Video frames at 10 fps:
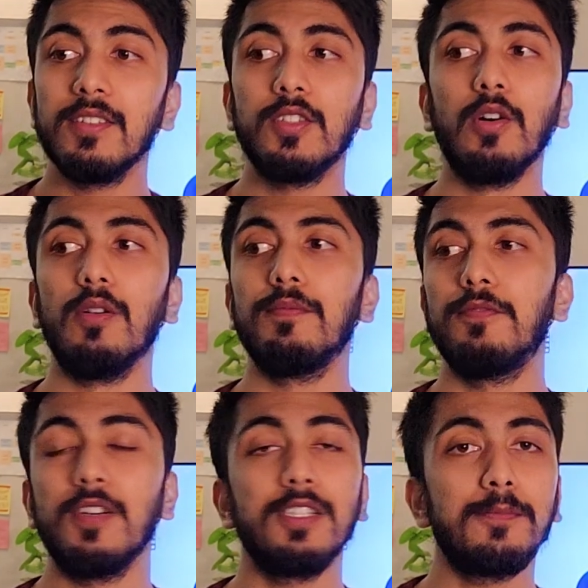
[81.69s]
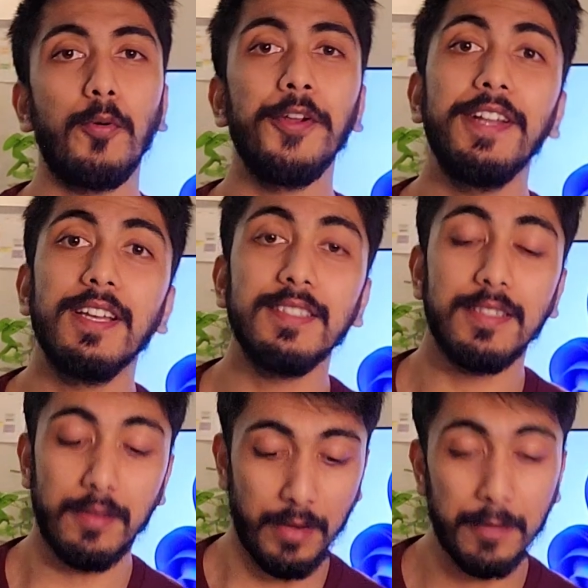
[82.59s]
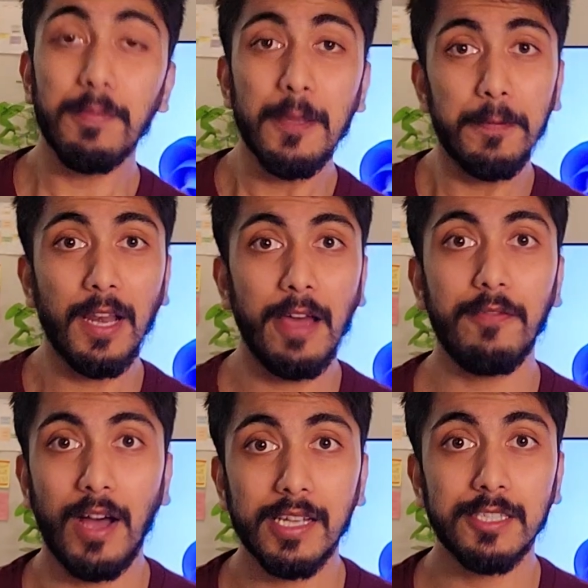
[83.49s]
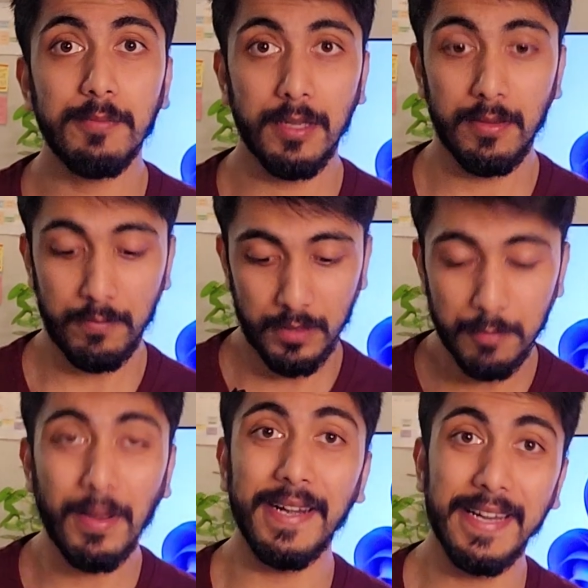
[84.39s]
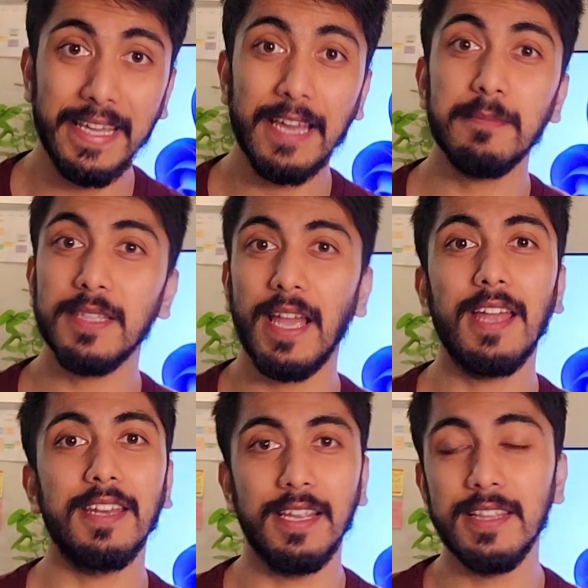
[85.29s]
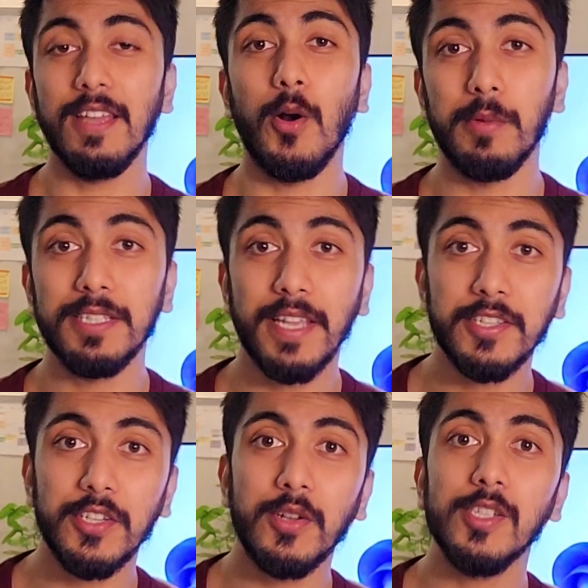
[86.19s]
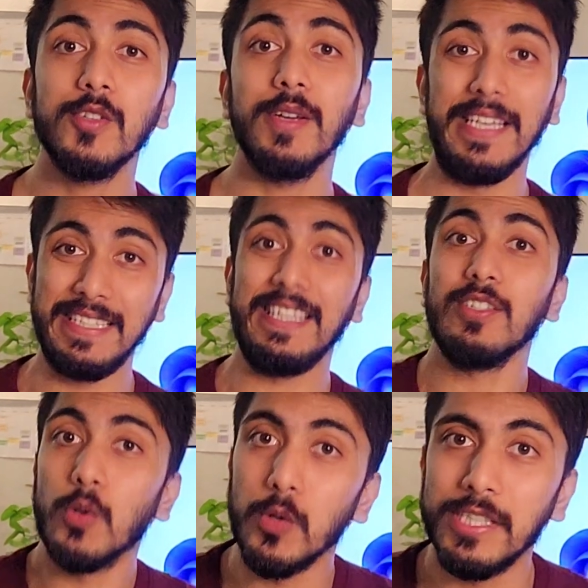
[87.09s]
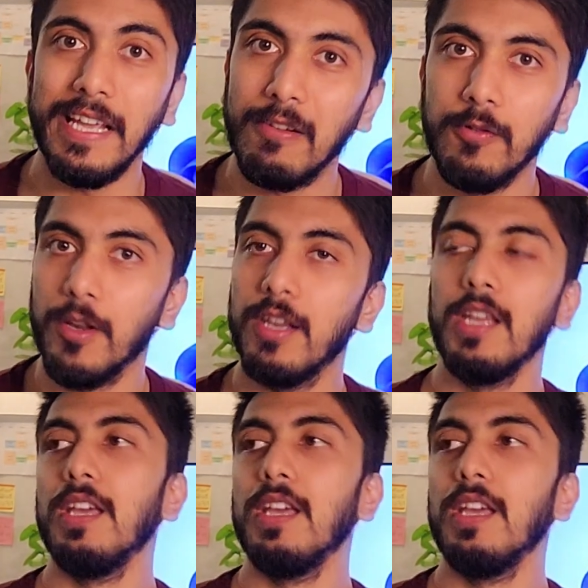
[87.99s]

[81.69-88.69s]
So first point is, like, people have asked me in my DMs and in the comment section also, is this course helpful?